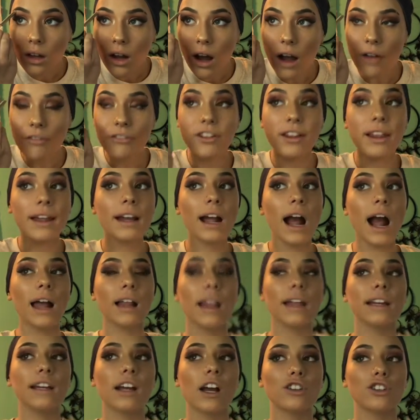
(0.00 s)
I feel like
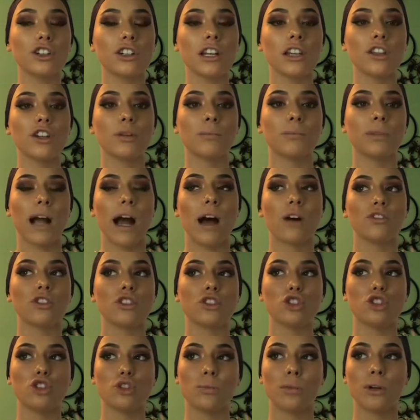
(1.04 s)
highlighting underneath your brows
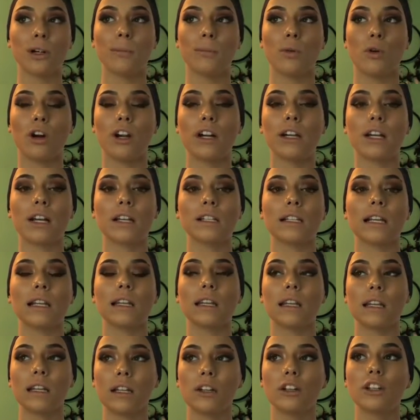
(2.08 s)
is super important because it
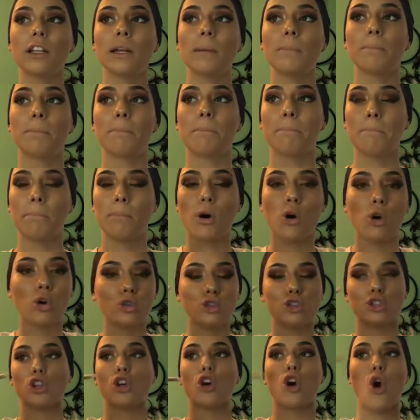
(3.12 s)
literally
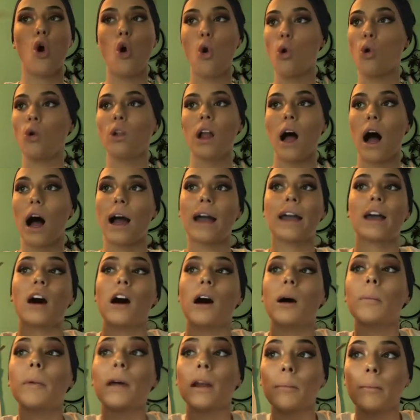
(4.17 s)
pulls your whole eye
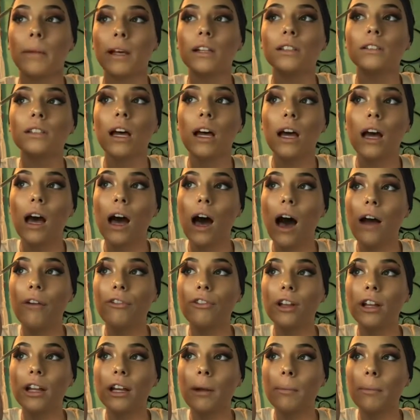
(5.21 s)
up and I
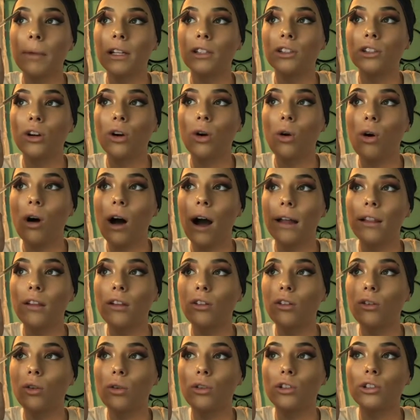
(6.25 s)
feel like it makes your whole eye look
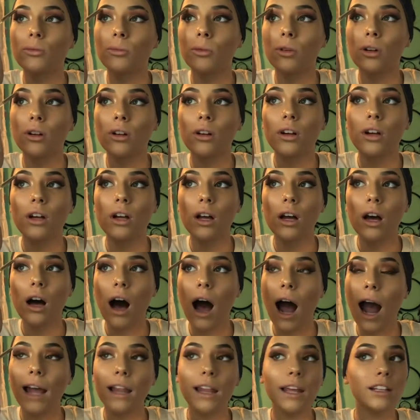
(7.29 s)
noticeable.
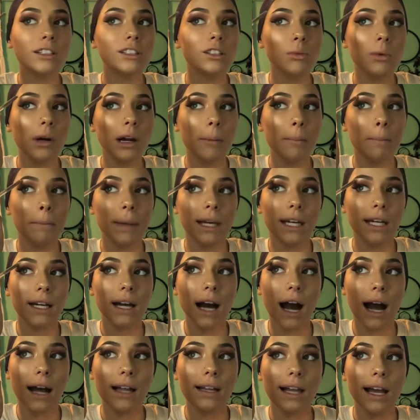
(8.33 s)
I like to wear big
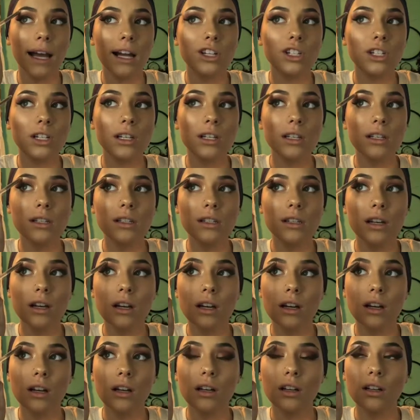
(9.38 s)
eyelashes,
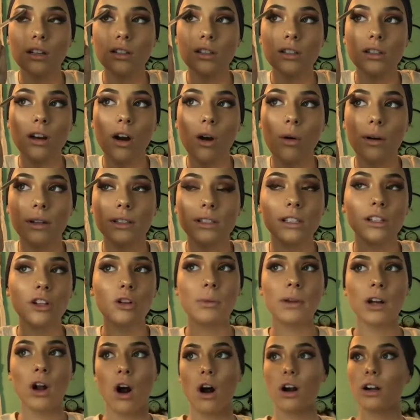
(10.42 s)
so it's a little
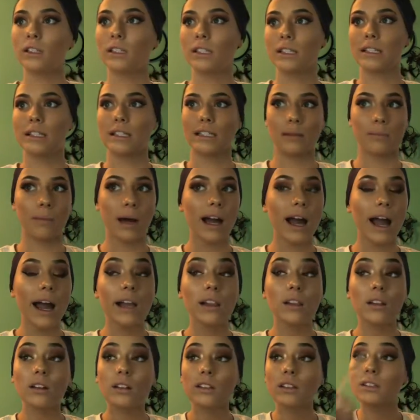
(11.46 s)
bit hard to see my eye
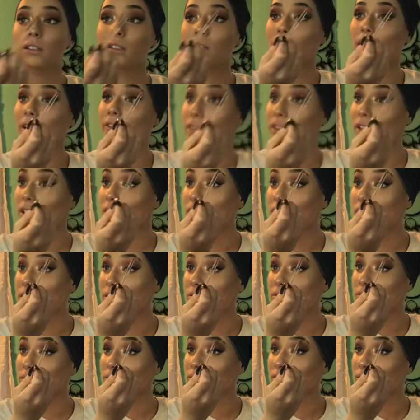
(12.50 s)
looks, I feel.